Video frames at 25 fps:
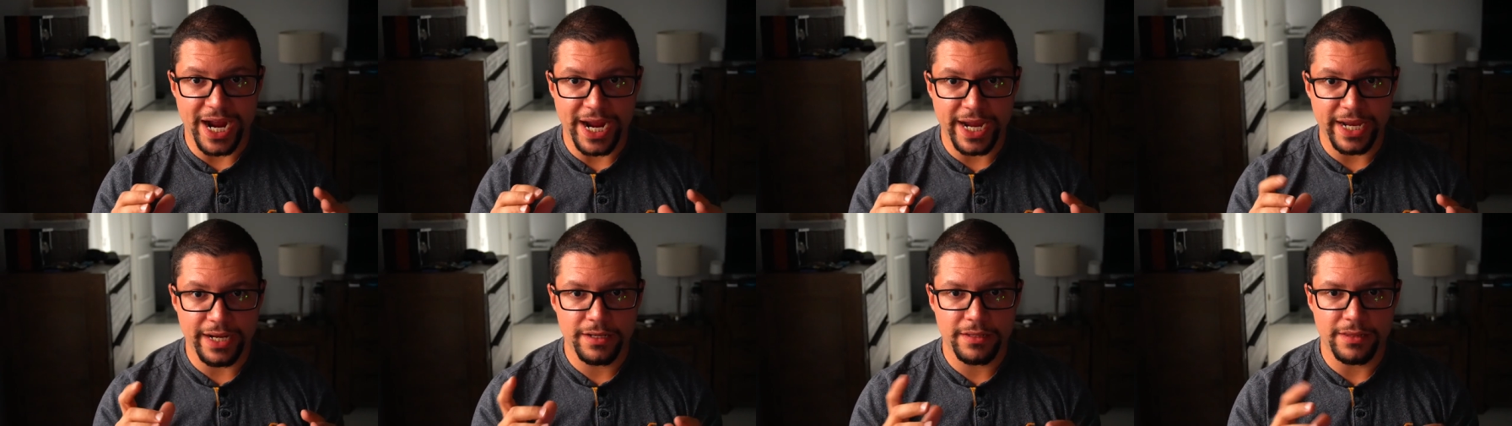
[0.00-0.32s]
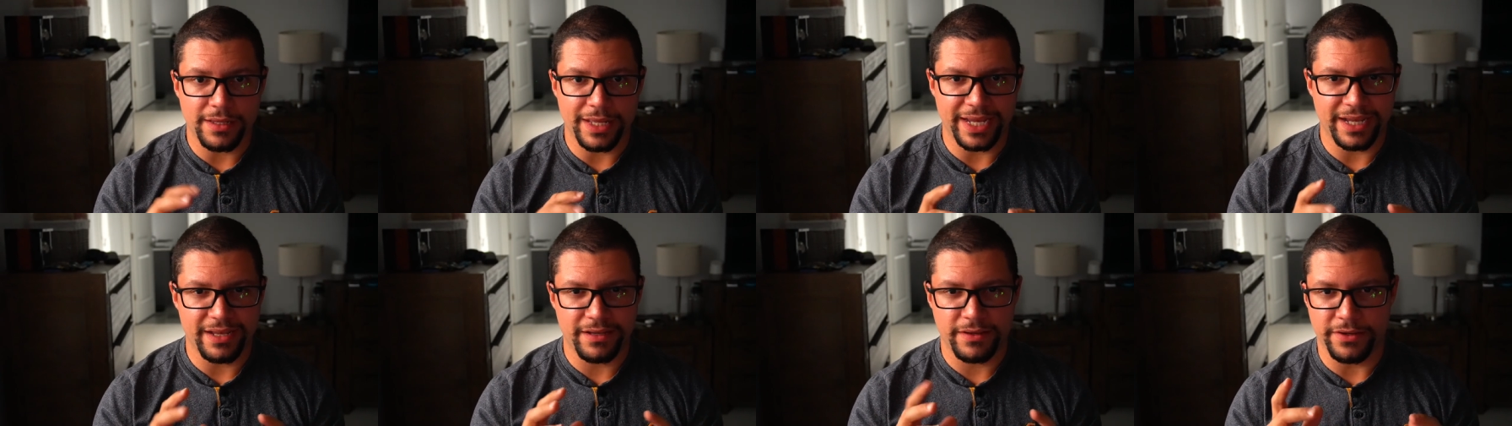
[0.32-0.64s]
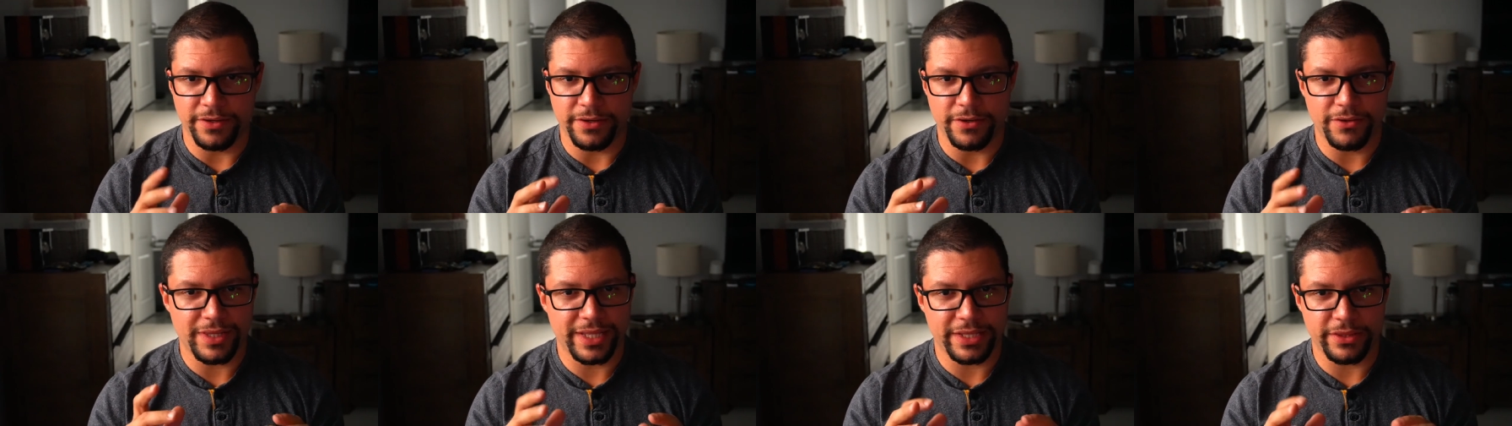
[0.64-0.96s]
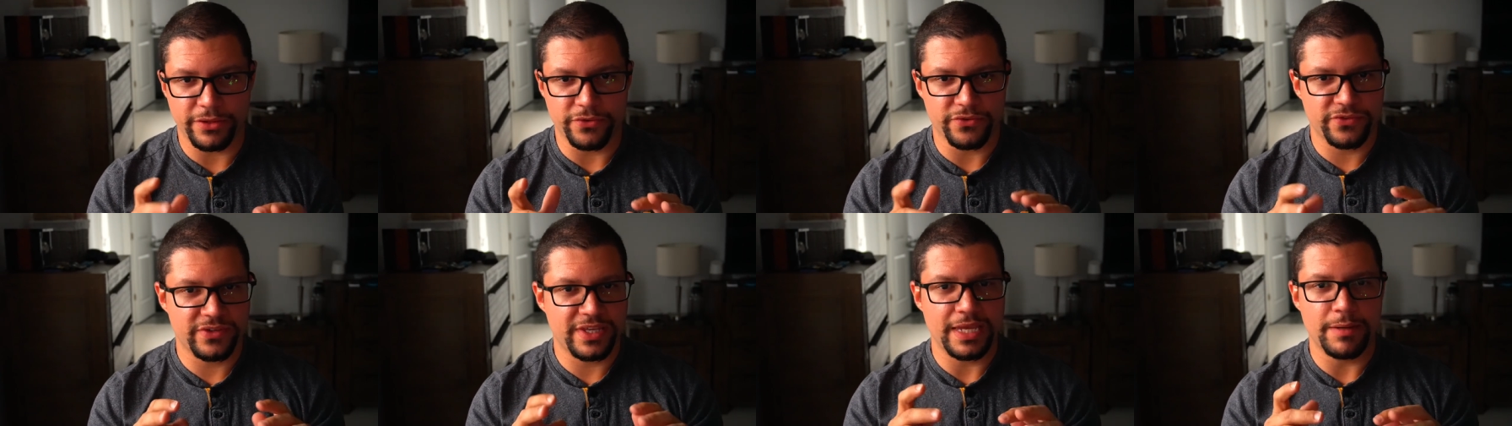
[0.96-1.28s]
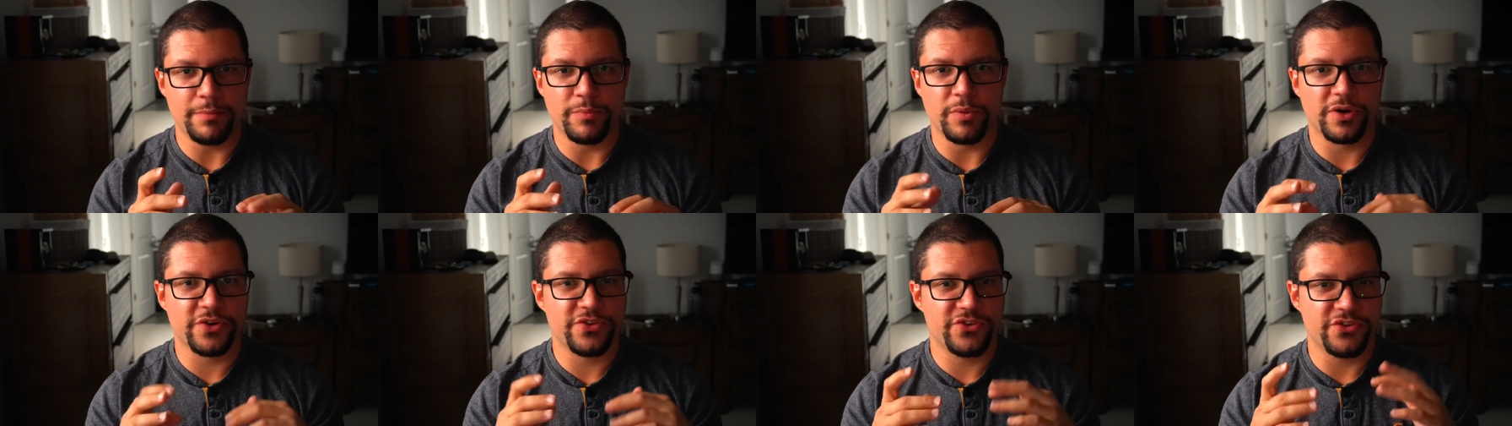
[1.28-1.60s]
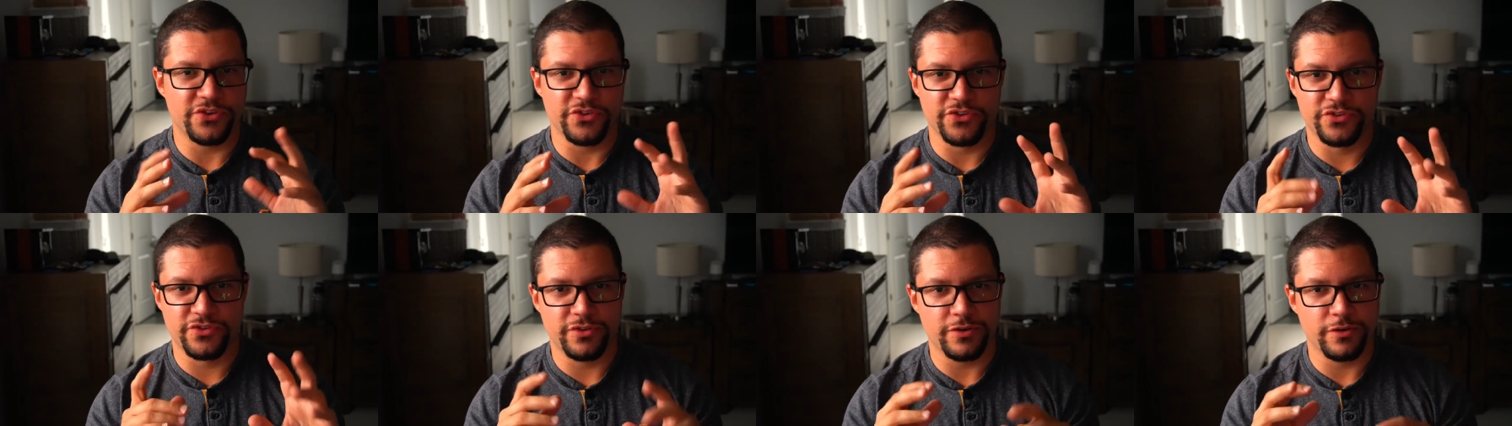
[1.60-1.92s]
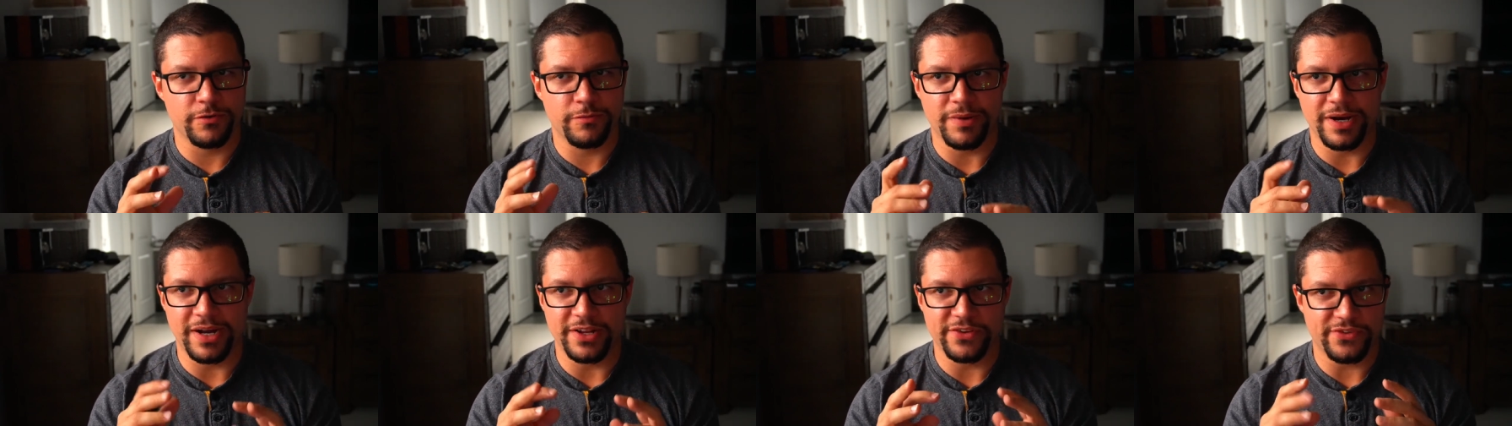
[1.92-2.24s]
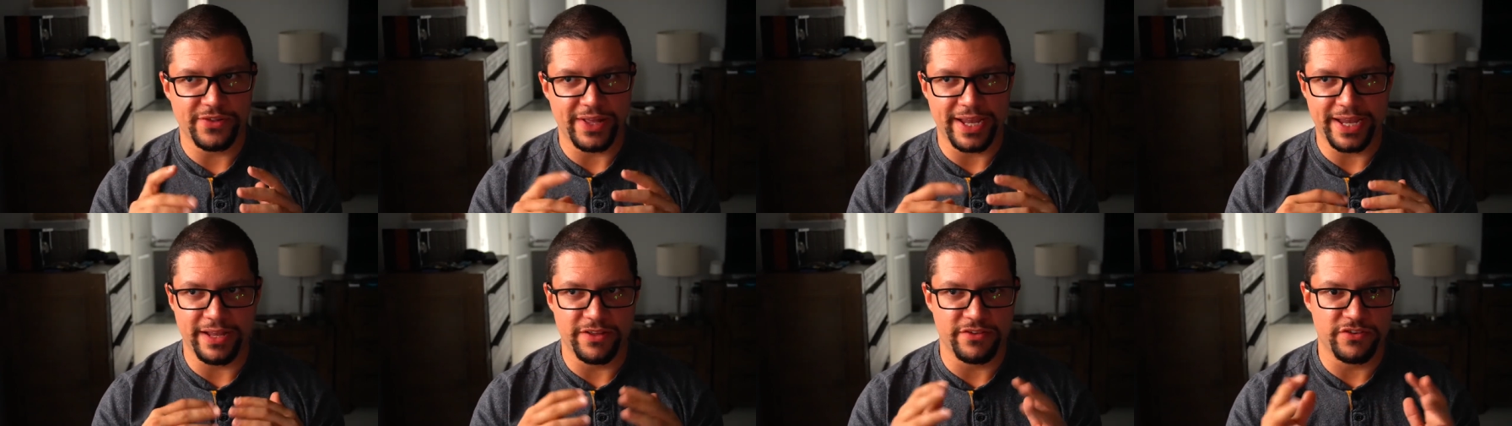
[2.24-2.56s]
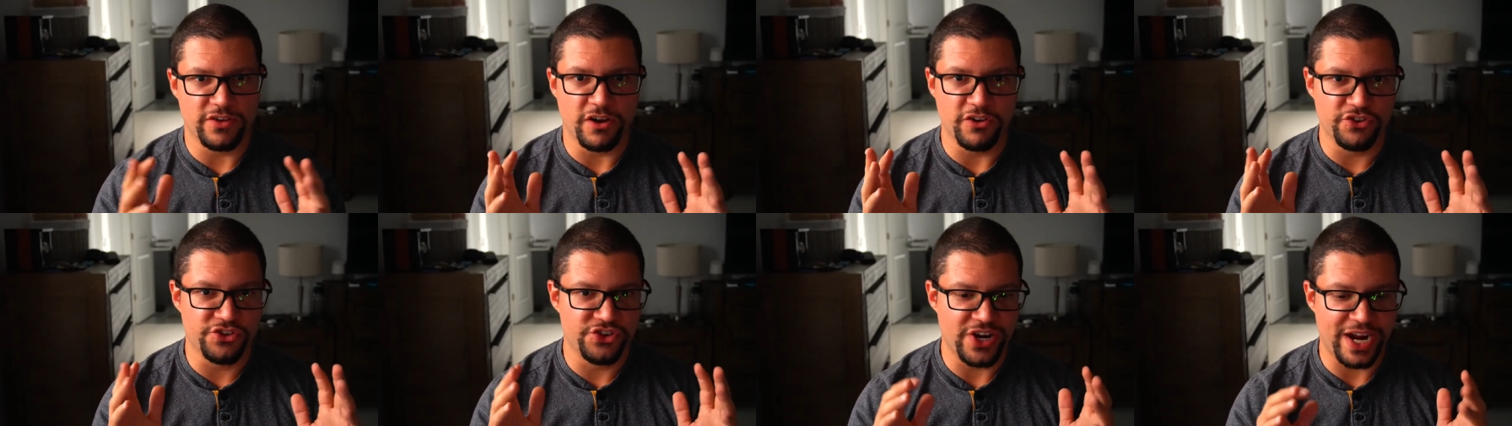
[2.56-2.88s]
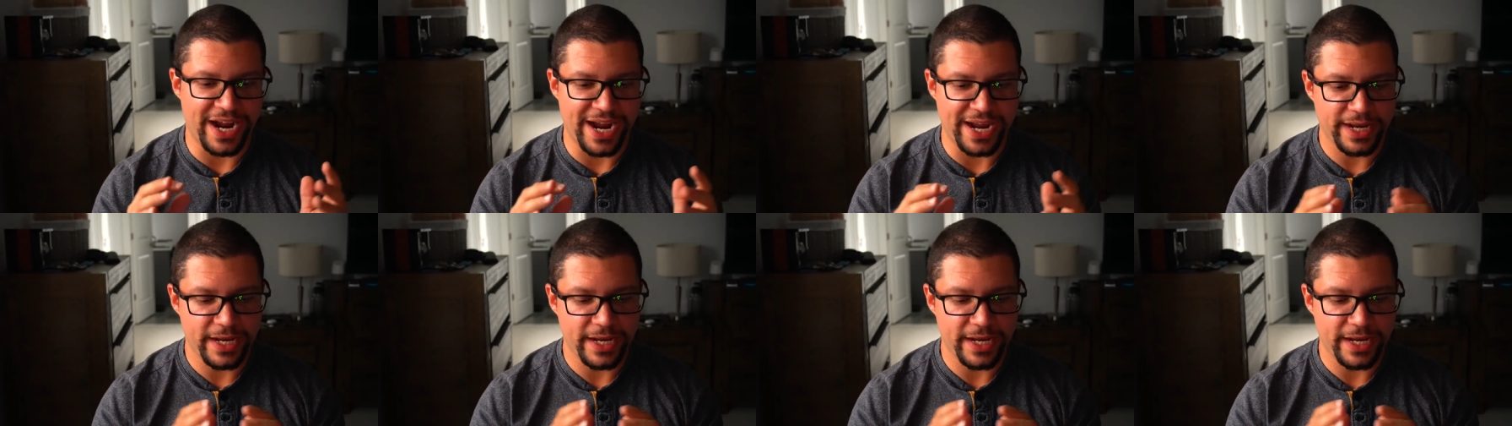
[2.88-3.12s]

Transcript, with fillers: Like, you know, like those keyboards used too much, like it's all shiny.